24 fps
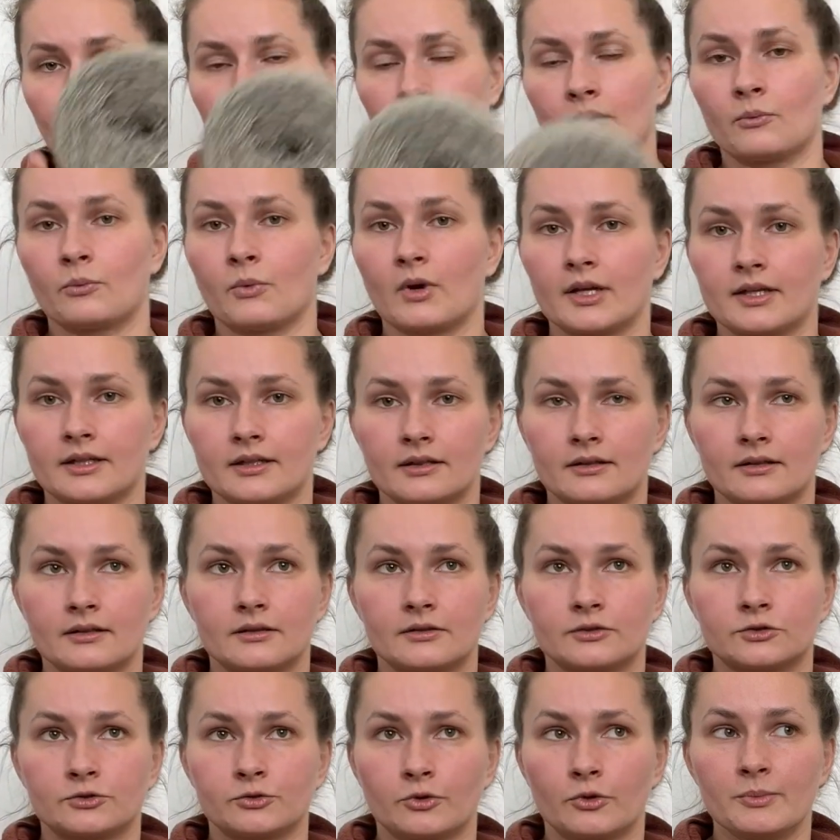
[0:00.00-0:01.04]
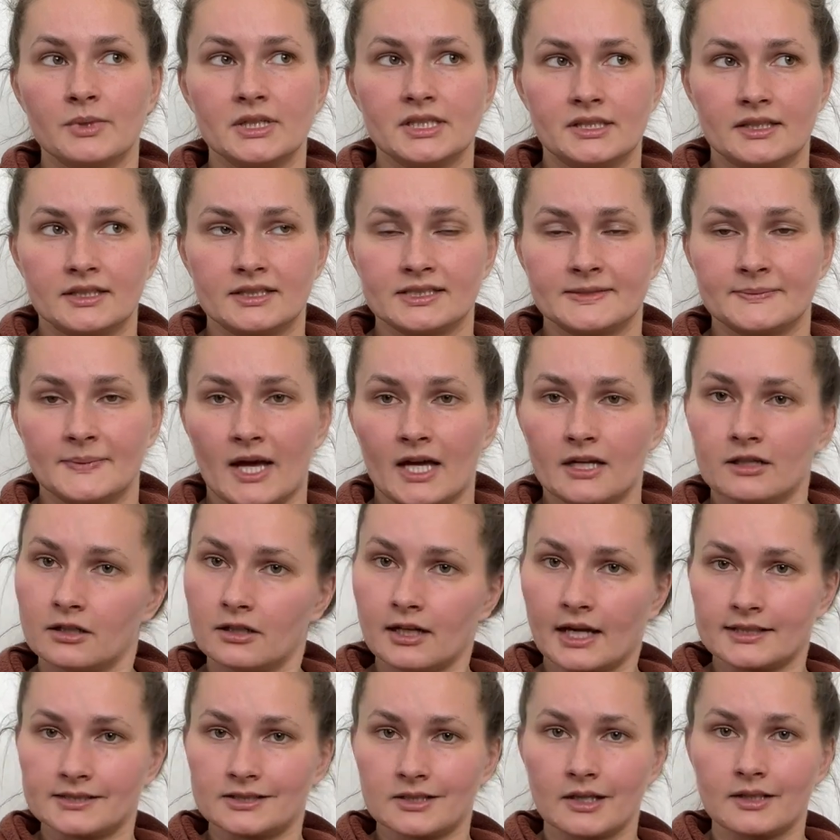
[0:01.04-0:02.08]
What drew me to this pattern, I
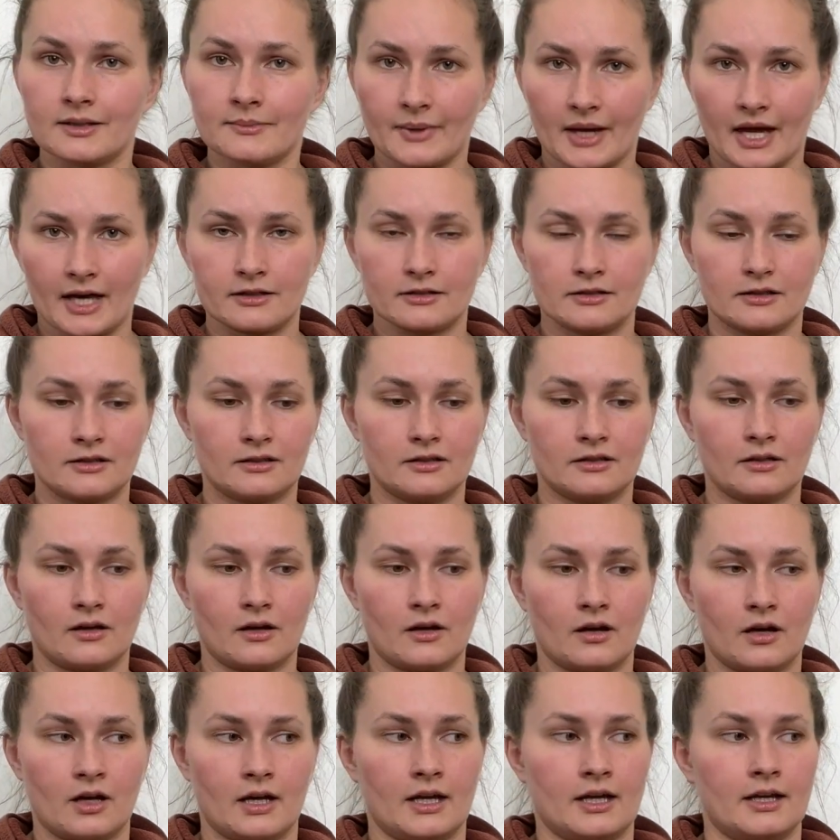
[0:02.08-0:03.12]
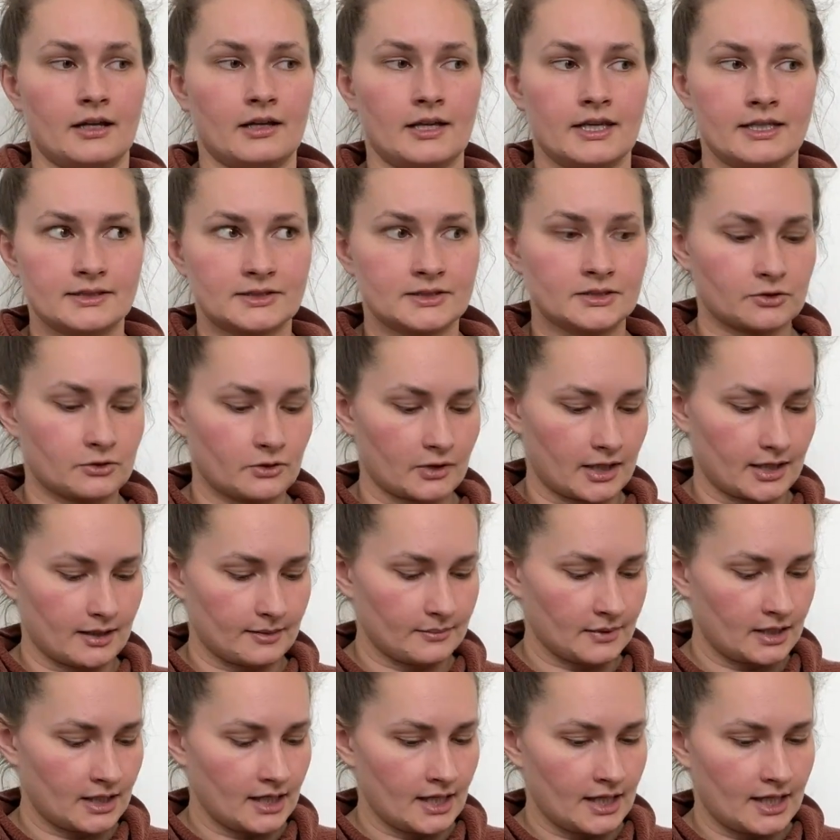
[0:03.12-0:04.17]
saw the pattern on Instagram,
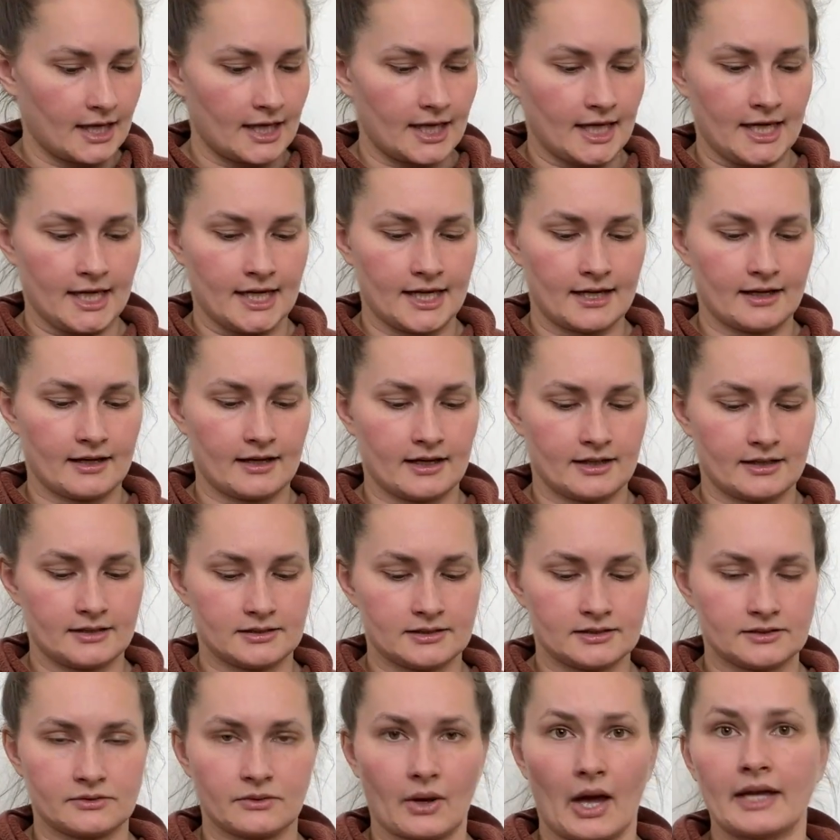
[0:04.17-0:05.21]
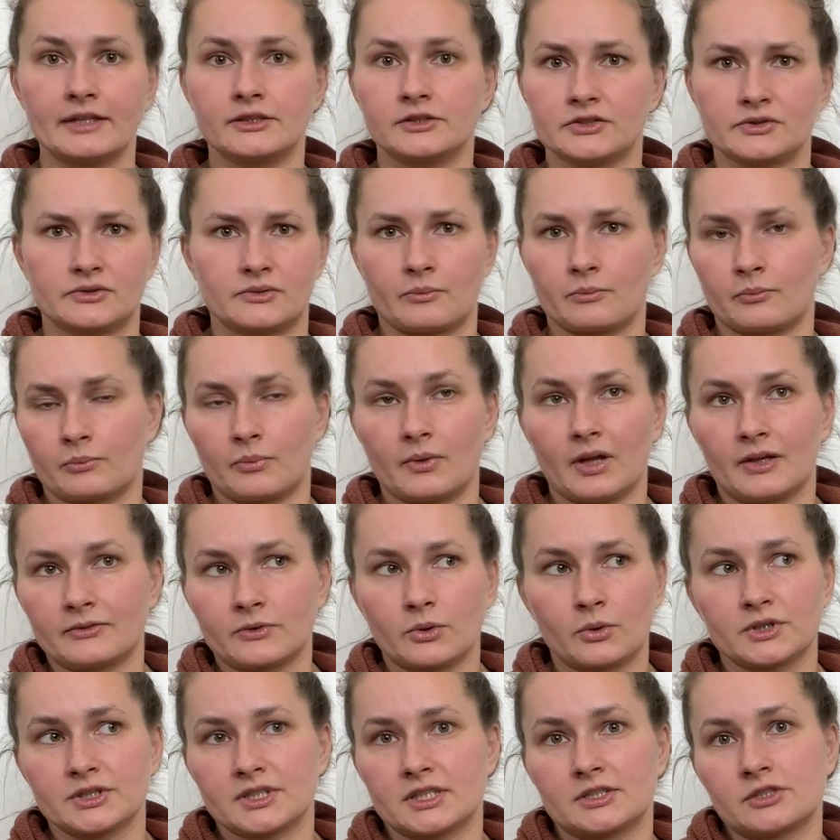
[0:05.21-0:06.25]
and of
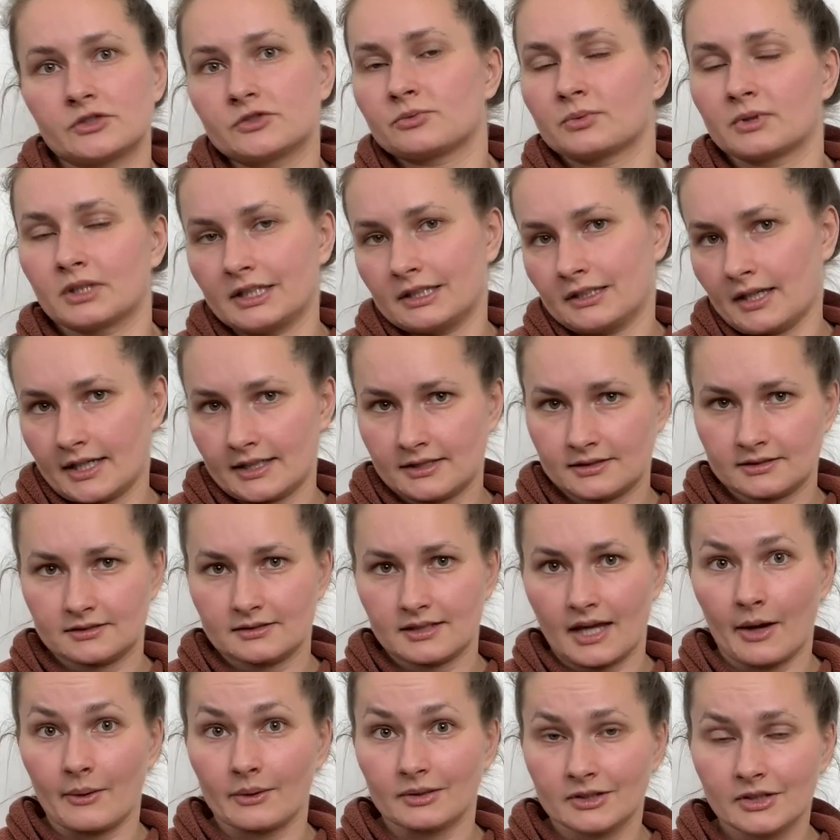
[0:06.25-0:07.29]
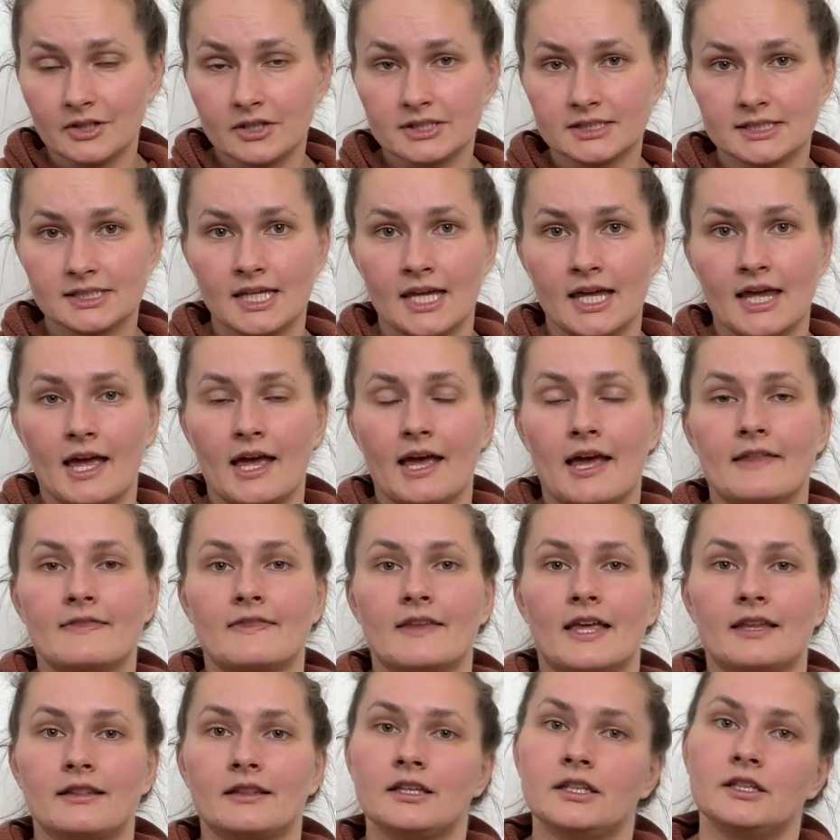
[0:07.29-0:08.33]
course, I just really liked how it looked. And
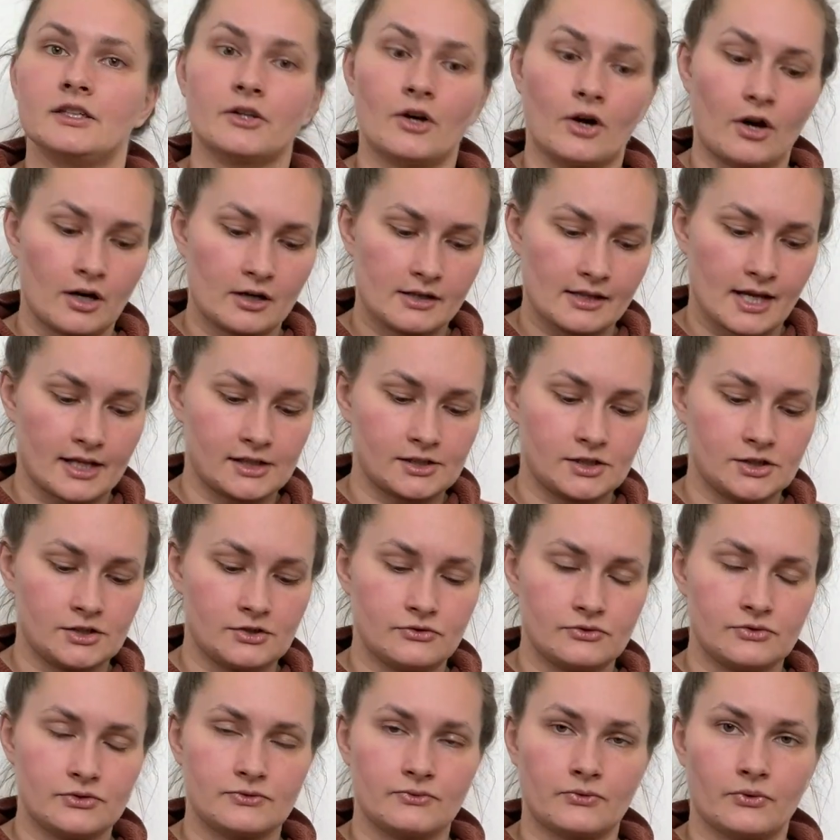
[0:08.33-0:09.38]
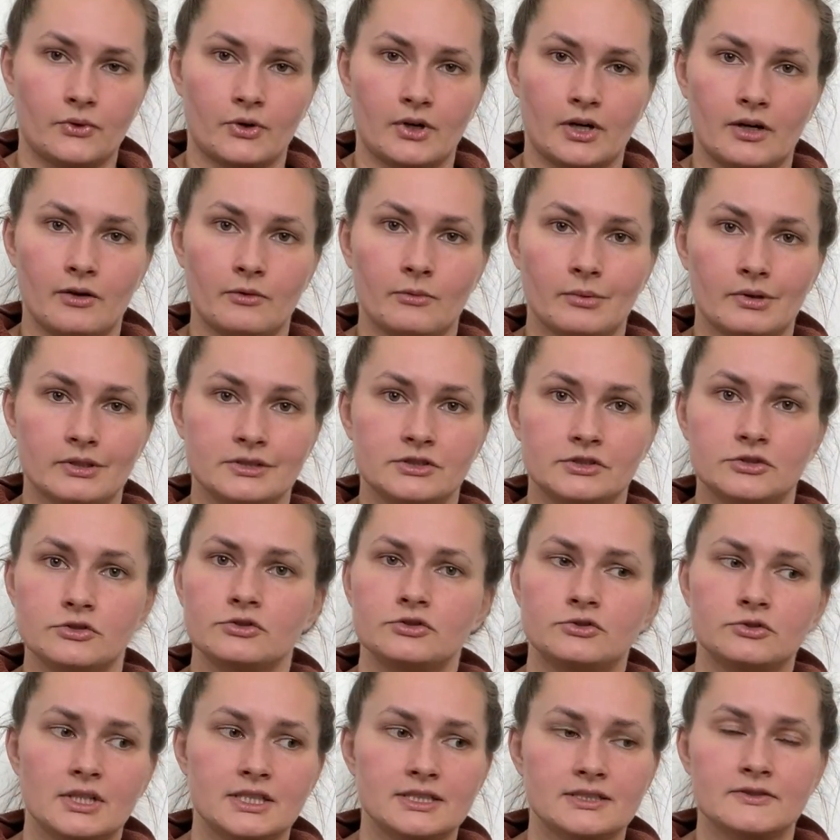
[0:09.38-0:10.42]
then the yarn that she used for it was 2
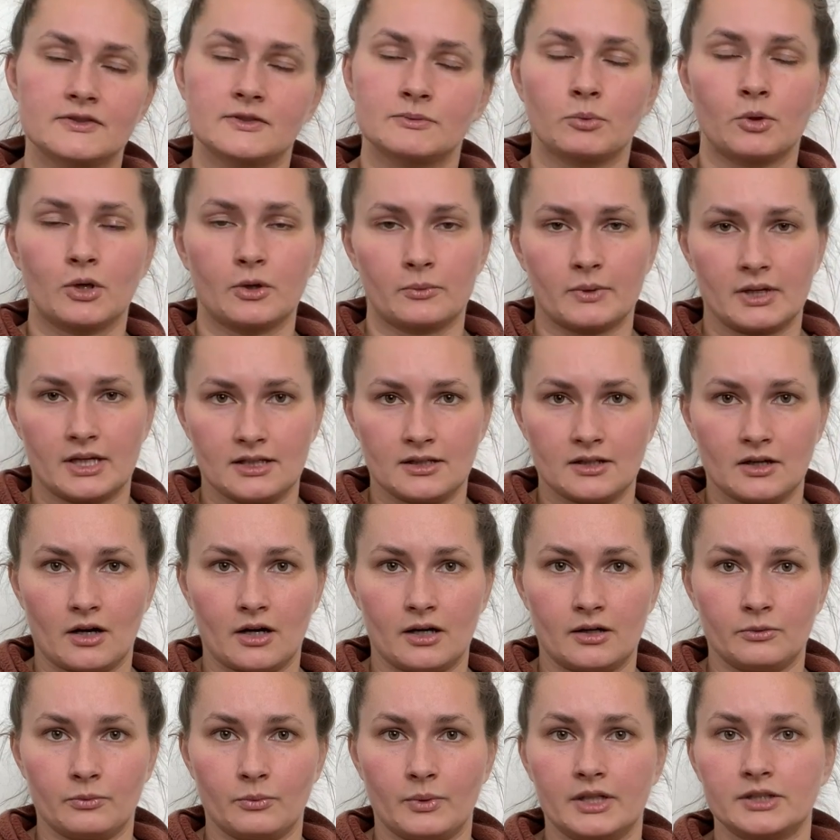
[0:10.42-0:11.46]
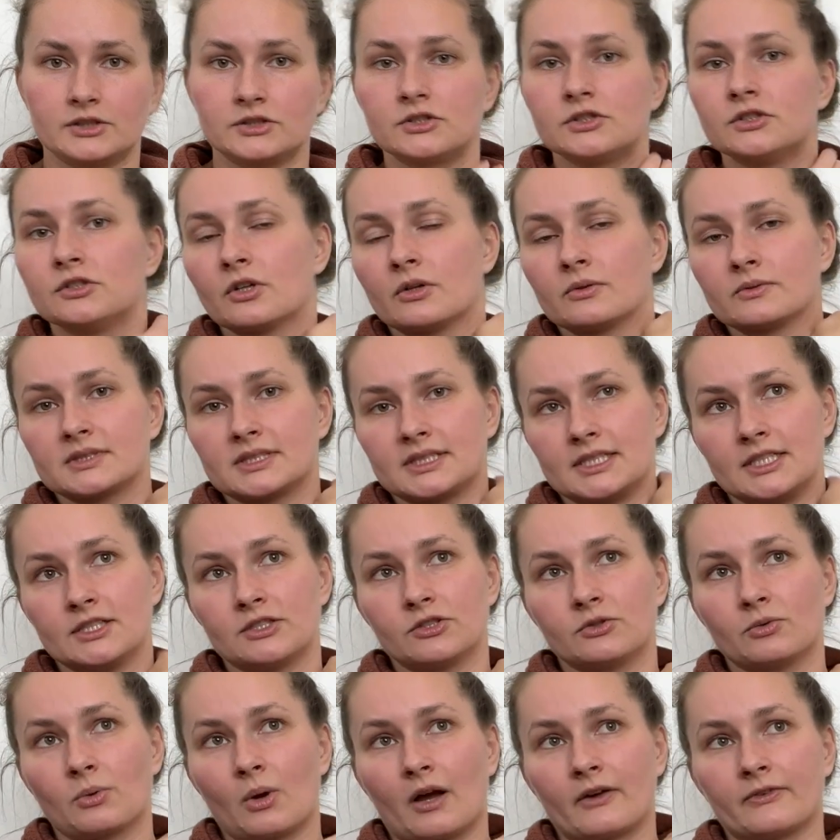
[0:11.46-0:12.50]
strands of sport weight yarn, which you don't see
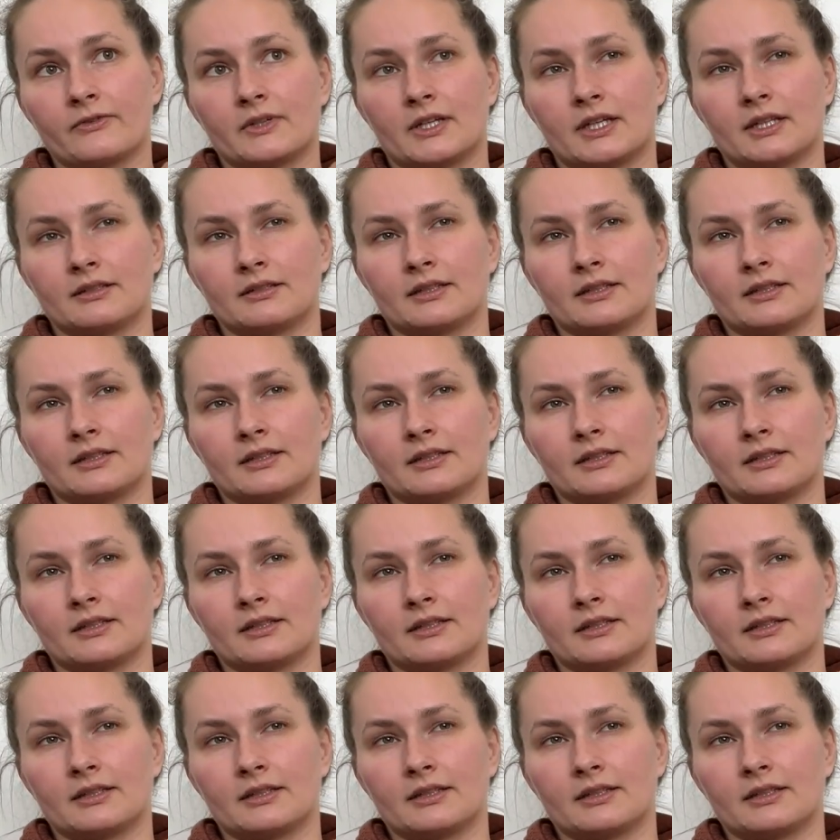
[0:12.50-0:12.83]
too often.